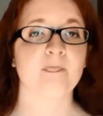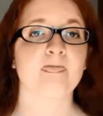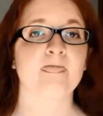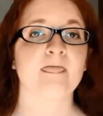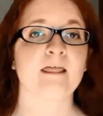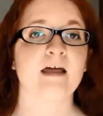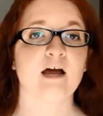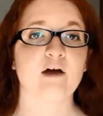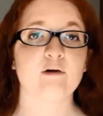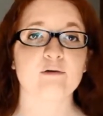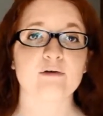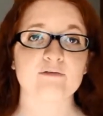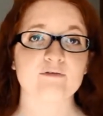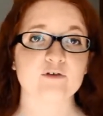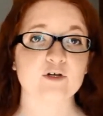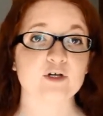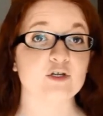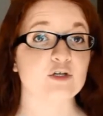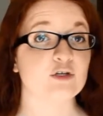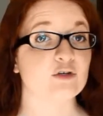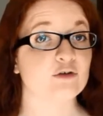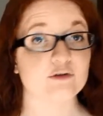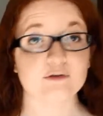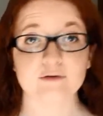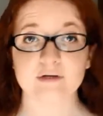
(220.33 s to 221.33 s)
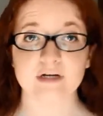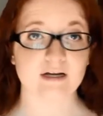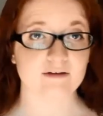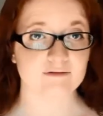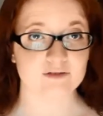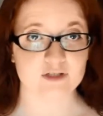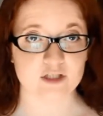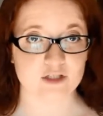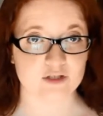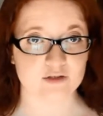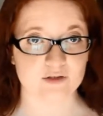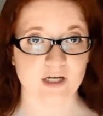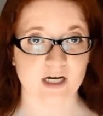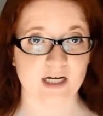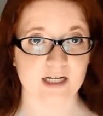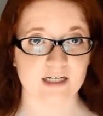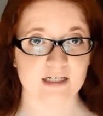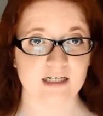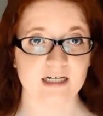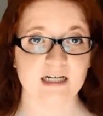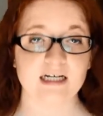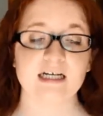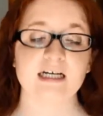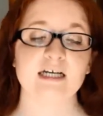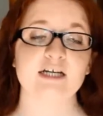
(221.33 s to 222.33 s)
However, you don't have to do that.
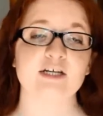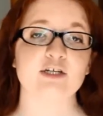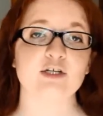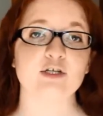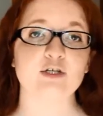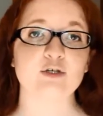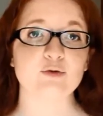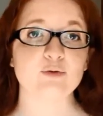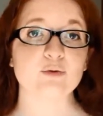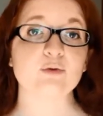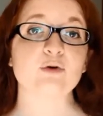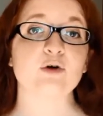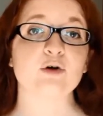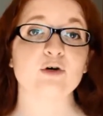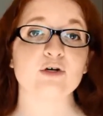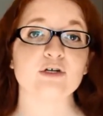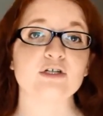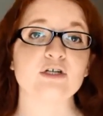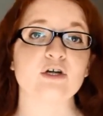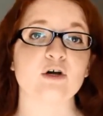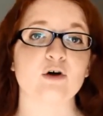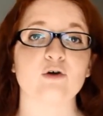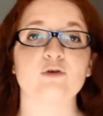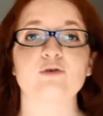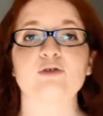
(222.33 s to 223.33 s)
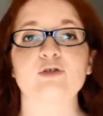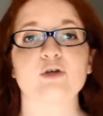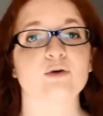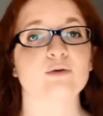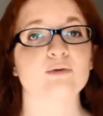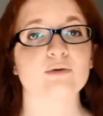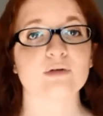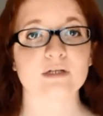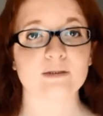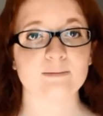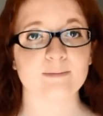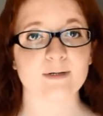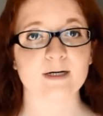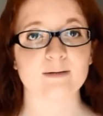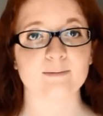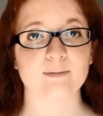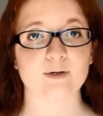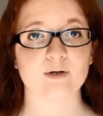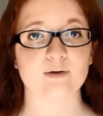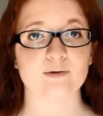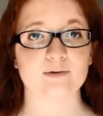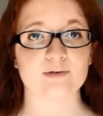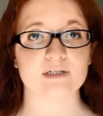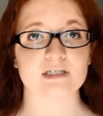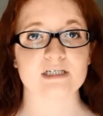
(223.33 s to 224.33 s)
You could go totally bare
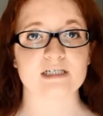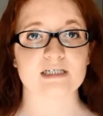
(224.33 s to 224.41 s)
bones,